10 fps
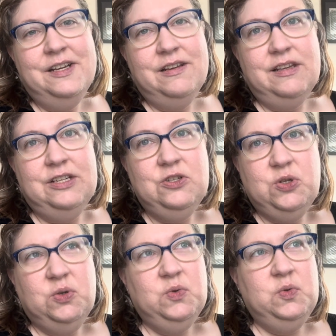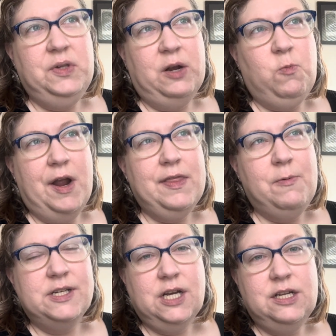into like where they
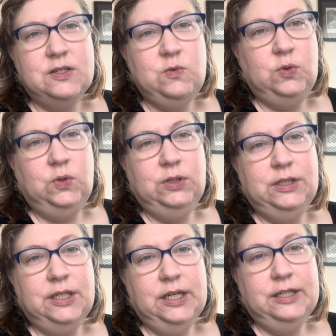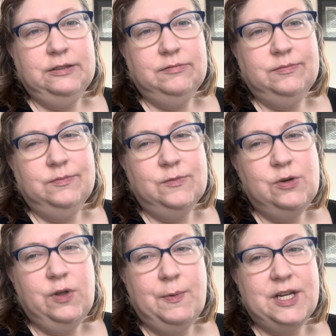went to high school,
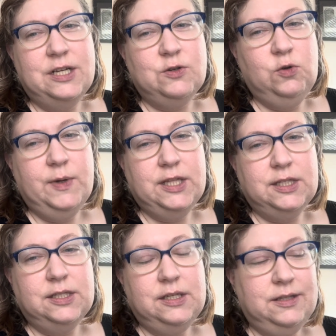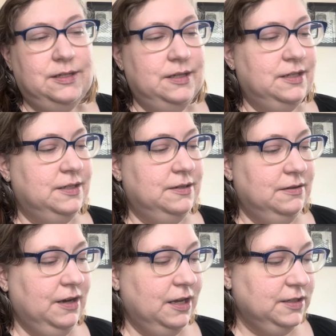who they went to high school with. It's
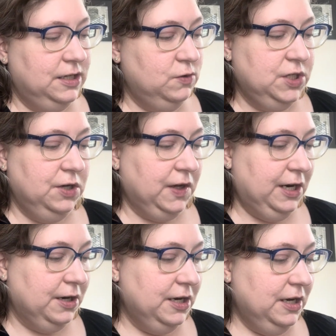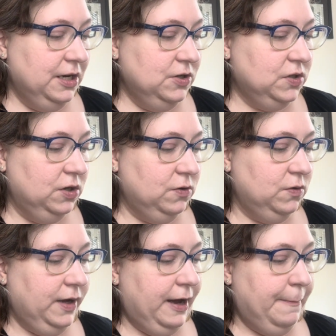a huge deal here.
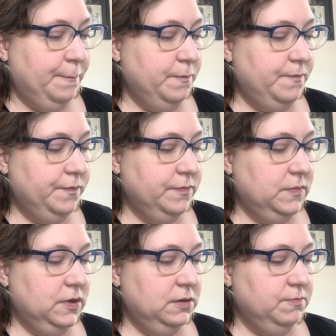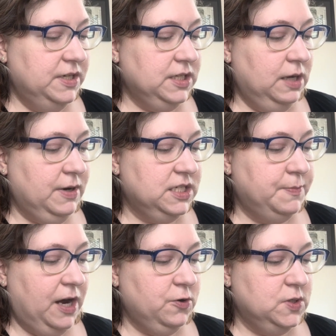So basically my
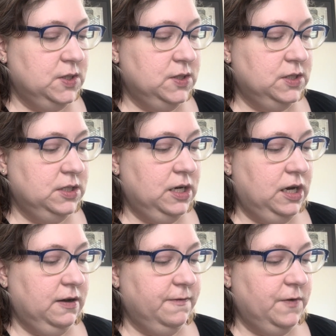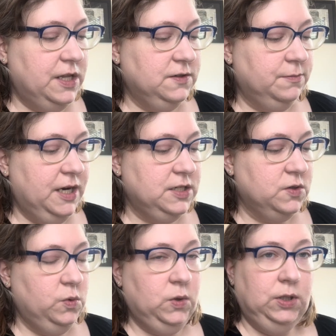spouse, friends from high
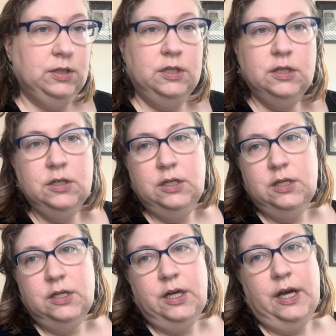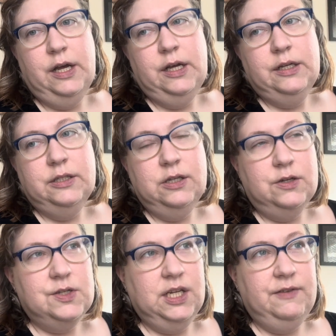school, and
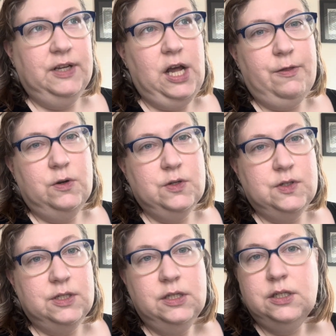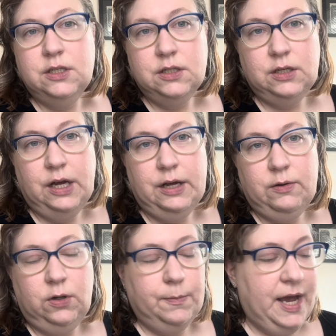their significant others
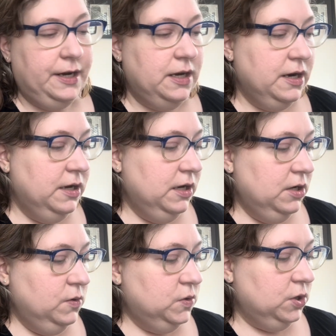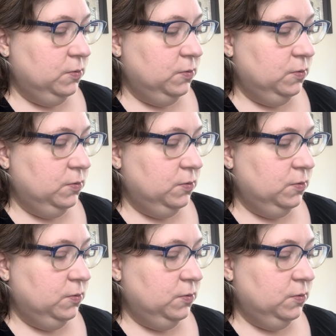all met. So